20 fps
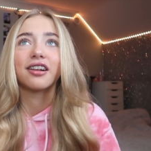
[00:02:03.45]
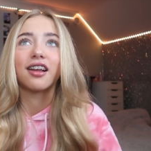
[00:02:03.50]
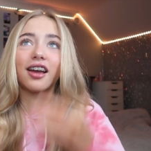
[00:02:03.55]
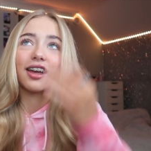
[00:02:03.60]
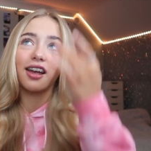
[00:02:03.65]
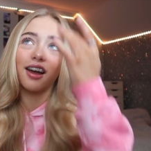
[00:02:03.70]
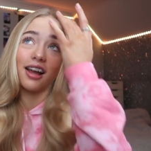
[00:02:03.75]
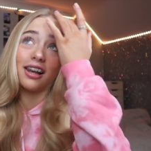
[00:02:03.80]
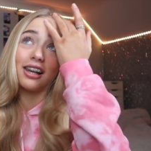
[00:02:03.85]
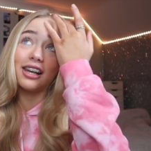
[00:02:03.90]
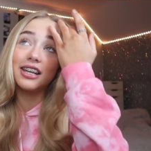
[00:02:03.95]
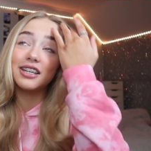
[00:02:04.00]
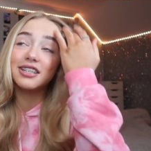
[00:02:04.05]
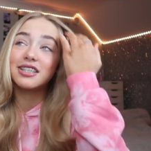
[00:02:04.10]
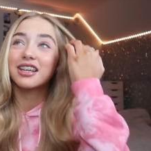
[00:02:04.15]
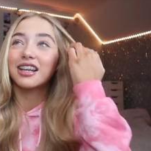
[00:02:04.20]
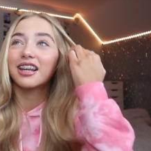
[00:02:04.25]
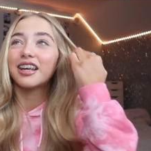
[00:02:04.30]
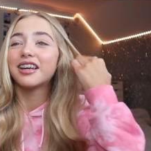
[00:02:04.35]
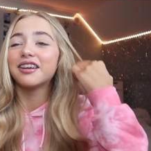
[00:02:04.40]
Like I
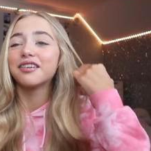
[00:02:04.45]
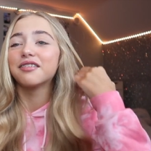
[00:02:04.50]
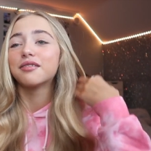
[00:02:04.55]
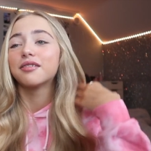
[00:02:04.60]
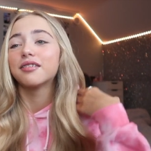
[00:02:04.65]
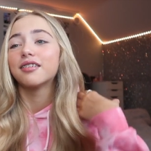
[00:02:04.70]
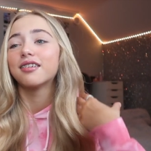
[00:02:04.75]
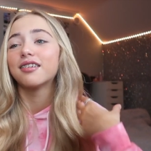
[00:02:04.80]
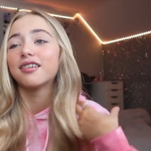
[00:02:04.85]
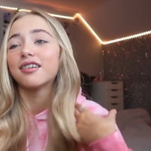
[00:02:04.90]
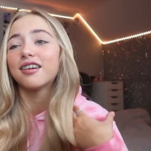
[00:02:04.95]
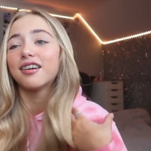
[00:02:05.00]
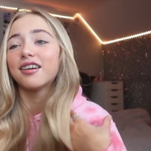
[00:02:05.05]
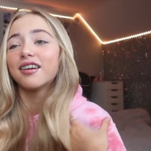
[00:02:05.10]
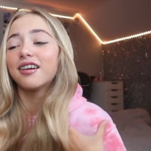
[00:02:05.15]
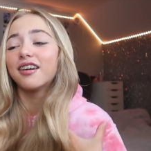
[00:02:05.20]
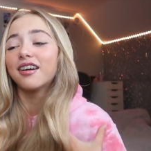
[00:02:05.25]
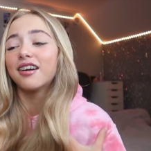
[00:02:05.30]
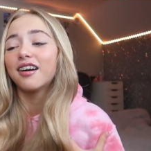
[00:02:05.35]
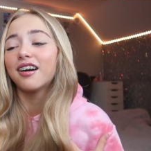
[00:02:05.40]
literally,
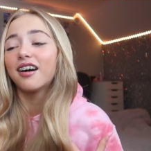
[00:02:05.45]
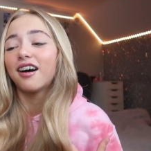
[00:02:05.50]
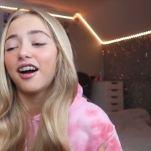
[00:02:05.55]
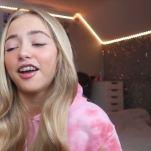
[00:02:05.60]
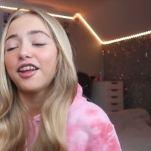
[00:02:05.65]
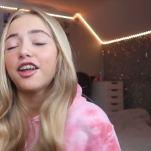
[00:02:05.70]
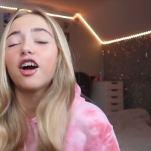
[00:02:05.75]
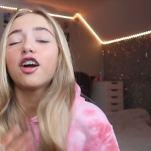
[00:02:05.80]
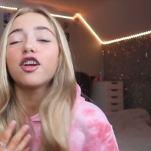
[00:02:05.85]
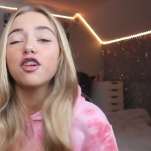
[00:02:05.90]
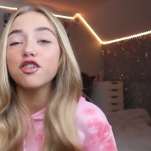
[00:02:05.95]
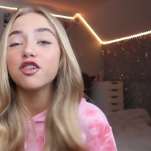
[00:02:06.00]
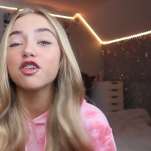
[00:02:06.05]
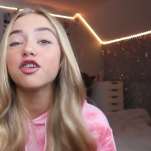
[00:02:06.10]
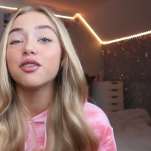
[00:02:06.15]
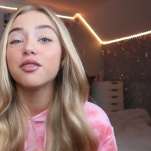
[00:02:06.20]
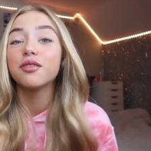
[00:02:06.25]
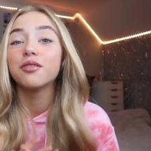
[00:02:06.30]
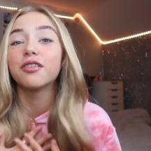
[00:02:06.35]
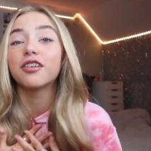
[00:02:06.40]
I, I
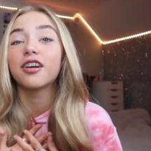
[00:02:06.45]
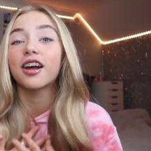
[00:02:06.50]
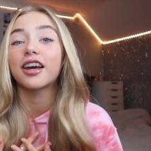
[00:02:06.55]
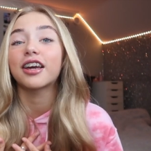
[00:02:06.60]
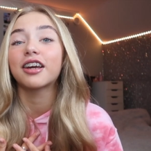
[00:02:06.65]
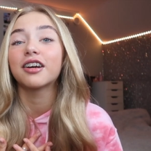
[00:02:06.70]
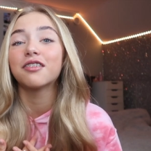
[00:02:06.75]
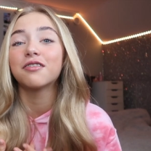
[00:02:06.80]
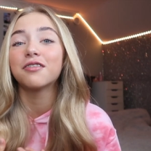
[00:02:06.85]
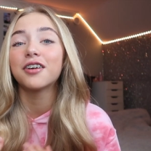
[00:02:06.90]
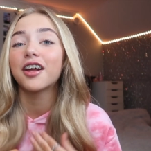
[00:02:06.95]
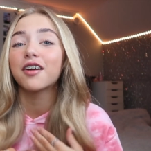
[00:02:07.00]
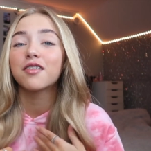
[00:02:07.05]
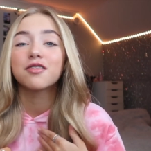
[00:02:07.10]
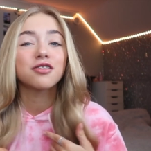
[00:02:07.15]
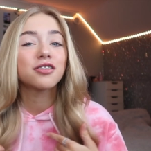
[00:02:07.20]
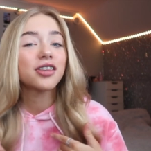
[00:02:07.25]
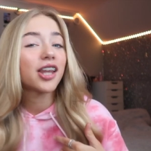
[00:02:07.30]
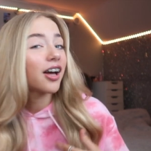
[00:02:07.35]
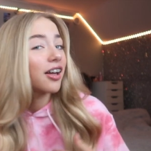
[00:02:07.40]
knew like when I
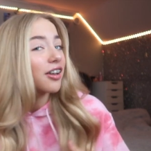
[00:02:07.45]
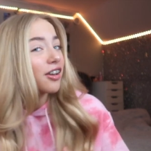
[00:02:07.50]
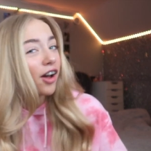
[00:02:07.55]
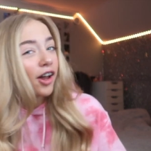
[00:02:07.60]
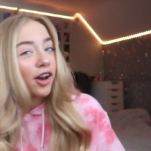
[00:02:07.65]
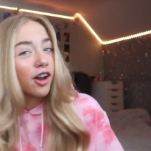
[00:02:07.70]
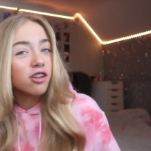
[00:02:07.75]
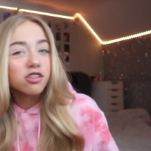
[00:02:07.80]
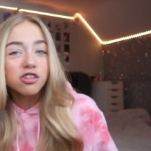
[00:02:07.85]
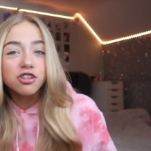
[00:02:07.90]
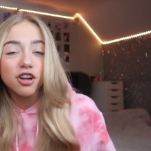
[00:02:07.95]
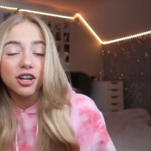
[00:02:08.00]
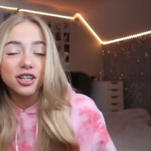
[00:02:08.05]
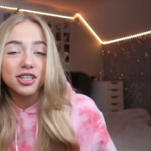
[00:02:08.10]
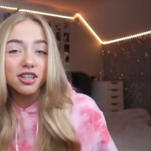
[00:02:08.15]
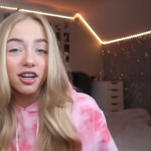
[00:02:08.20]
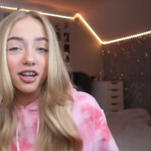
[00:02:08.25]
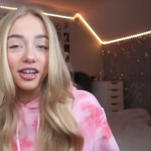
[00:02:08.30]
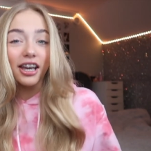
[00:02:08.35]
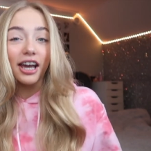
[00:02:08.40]
was on that nine hundred
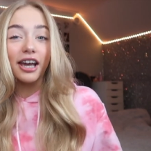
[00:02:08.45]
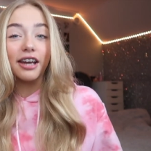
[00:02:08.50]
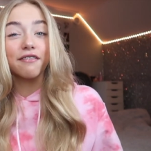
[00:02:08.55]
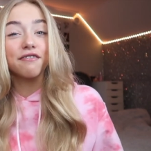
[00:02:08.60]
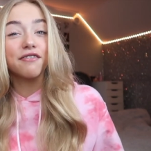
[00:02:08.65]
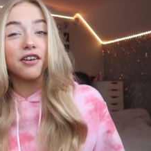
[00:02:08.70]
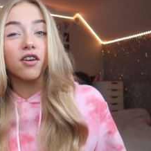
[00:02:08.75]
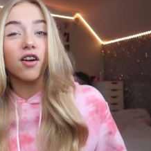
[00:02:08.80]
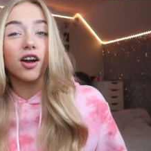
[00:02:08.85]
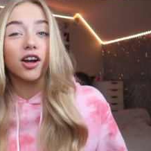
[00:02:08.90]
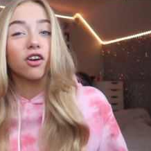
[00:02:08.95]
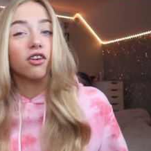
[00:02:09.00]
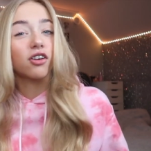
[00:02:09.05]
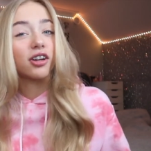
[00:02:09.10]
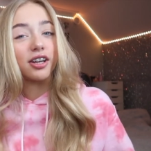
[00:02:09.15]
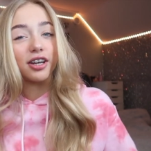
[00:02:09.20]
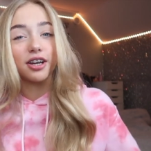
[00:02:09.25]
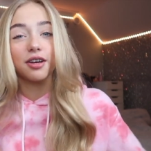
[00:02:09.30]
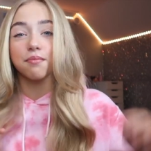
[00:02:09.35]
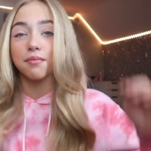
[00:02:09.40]
ninety-nine K, it felt like I
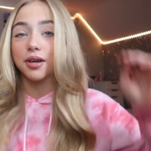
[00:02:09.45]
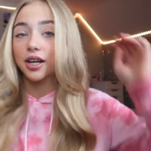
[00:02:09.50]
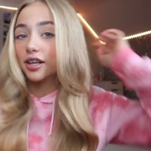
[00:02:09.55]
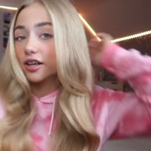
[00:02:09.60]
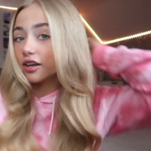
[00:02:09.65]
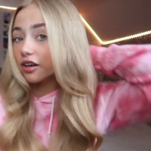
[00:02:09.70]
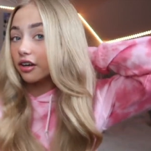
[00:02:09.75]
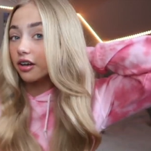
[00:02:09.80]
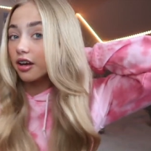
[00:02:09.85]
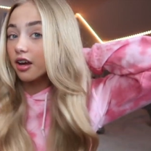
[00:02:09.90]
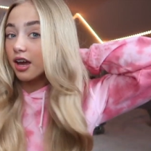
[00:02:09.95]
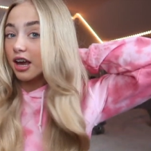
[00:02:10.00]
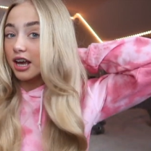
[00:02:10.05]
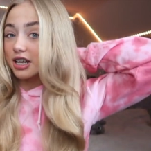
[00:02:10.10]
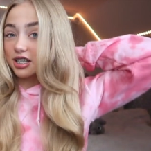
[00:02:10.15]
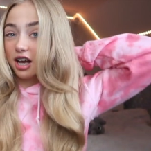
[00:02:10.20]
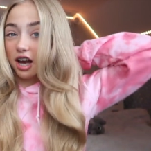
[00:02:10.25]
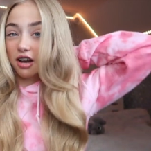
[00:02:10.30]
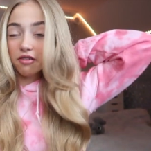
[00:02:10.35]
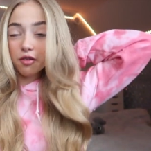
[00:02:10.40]
already hit a million.
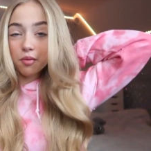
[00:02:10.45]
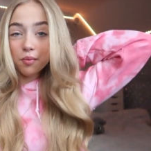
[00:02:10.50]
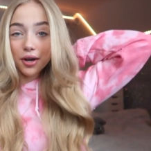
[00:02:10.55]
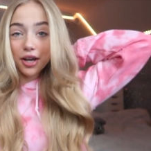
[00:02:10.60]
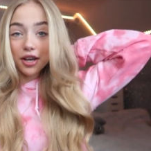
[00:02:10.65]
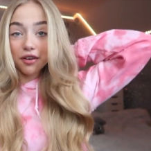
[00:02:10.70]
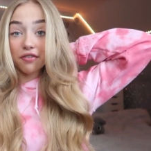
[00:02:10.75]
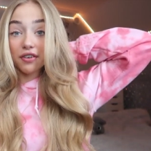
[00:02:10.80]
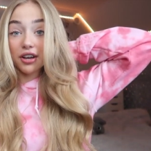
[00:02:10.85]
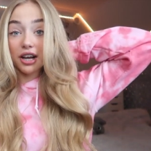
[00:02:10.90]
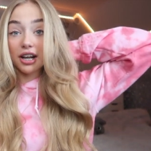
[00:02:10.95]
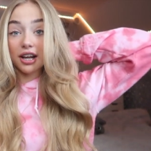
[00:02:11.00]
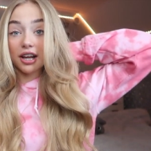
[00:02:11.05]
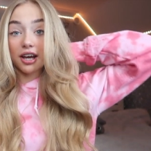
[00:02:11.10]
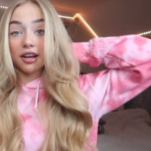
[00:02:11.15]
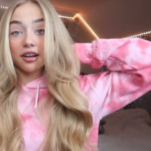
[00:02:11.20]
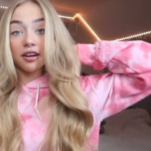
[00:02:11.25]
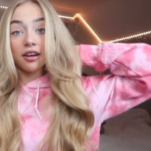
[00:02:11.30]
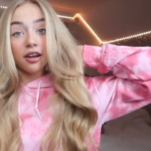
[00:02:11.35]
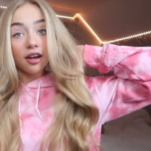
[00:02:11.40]
It's kind of a weird
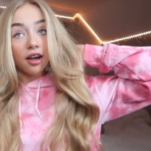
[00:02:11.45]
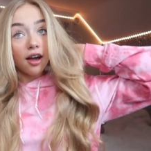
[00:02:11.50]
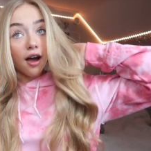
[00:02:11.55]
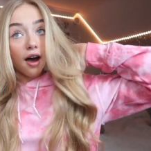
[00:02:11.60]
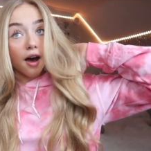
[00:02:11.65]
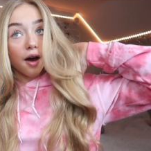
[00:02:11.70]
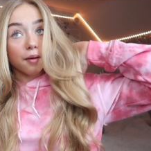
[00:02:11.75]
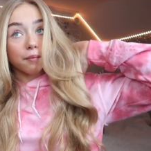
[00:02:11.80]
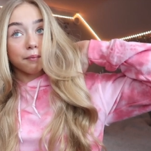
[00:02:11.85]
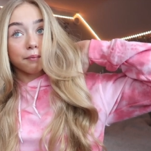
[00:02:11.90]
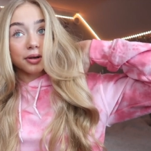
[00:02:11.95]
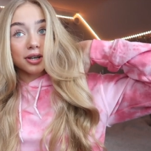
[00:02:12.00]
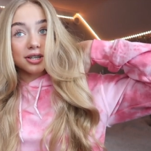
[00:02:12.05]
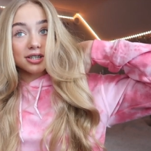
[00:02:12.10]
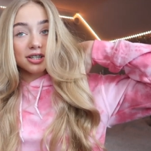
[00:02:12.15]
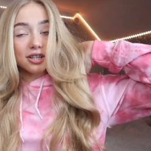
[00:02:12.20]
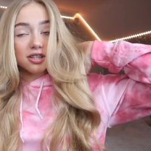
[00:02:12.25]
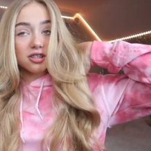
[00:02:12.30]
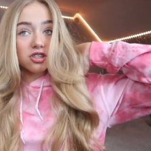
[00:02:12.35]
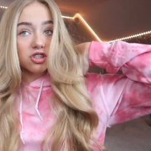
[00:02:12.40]
feeling um, because
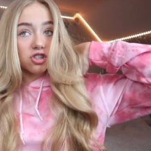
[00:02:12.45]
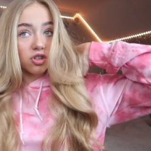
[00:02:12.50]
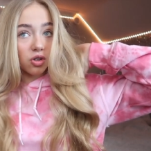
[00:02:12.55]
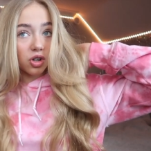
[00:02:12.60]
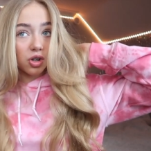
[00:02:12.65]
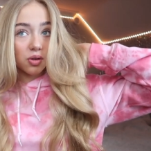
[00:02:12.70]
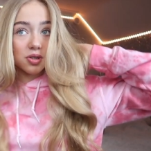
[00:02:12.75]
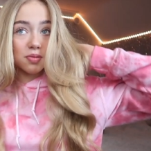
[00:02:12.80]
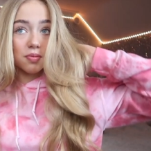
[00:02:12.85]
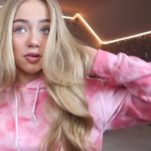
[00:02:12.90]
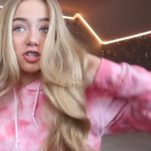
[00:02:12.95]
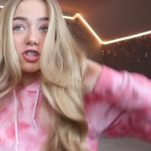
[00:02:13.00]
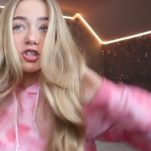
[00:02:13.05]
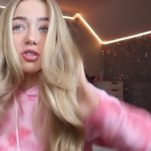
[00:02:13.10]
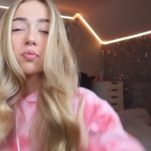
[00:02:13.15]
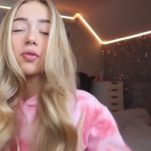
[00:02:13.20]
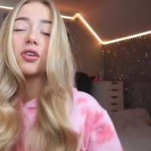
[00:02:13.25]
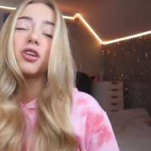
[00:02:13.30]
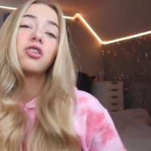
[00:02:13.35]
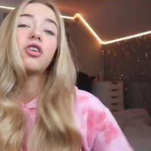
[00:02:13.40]
it doesn't shock you as much,
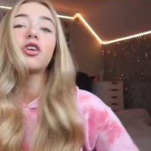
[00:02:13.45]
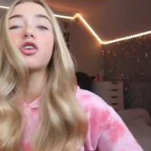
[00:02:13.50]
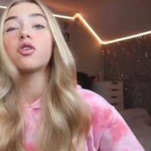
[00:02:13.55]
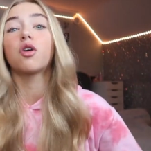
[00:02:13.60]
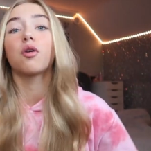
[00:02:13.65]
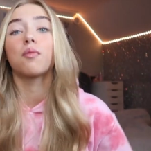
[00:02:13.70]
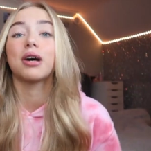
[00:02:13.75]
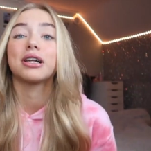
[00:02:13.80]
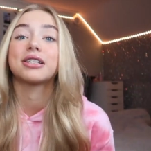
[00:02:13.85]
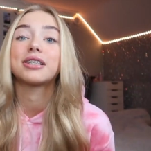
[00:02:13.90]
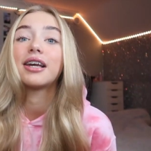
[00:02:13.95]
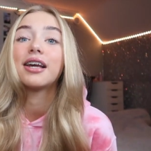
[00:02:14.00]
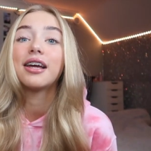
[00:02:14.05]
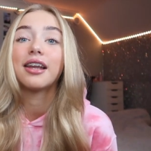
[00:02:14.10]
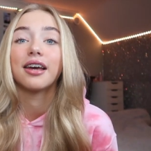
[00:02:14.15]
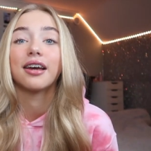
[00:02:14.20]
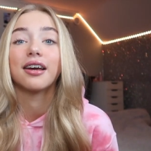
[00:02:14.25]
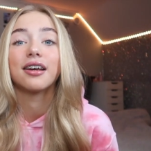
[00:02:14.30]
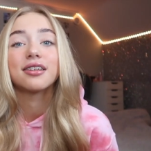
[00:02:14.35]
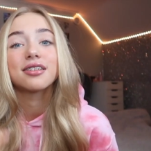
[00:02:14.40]
because when you know you're about to hit
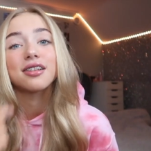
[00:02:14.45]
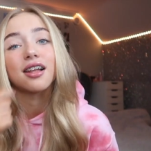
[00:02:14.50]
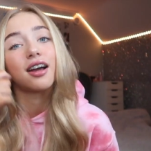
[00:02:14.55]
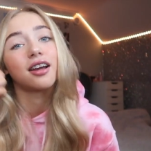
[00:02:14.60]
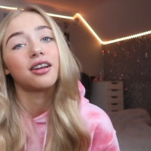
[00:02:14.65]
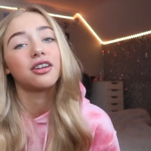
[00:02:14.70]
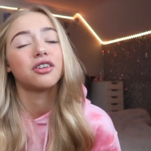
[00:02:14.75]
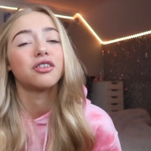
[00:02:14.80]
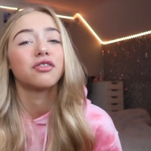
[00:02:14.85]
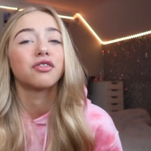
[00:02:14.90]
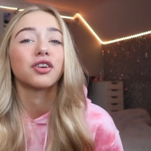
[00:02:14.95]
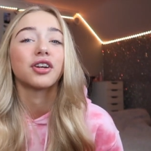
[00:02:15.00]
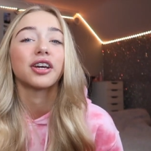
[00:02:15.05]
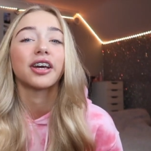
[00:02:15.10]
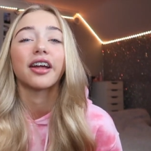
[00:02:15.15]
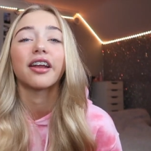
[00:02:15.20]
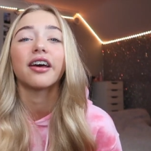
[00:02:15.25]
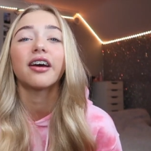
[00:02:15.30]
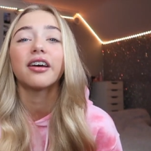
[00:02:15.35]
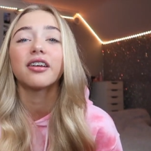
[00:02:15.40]
it, it's like you've already
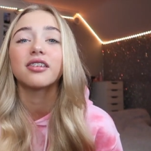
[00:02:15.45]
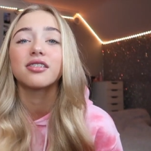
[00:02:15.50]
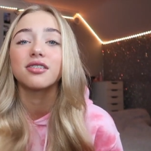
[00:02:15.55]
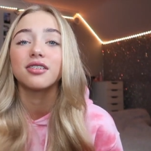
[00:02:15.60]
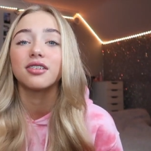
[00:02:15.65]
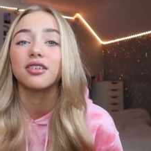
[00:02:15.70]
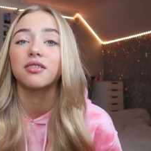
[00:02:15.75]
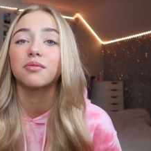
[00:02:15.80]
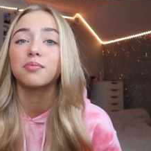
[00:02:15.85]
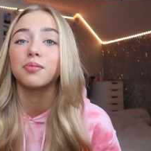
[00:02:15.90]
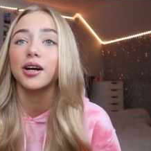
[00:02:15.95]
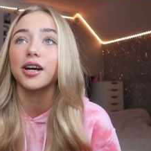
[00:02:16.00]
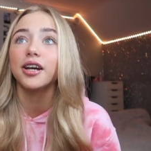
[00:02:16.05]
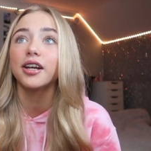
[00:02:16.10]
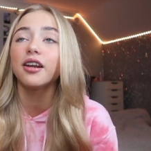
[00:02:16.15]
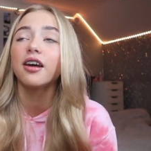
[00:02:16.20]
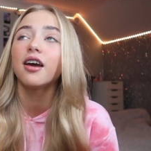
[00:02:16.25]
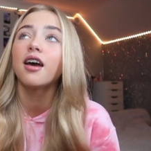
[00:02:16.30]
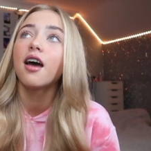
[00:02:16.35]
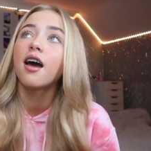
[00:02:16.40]
hit it to your
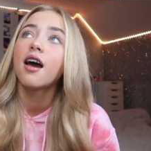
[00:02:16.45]
brain.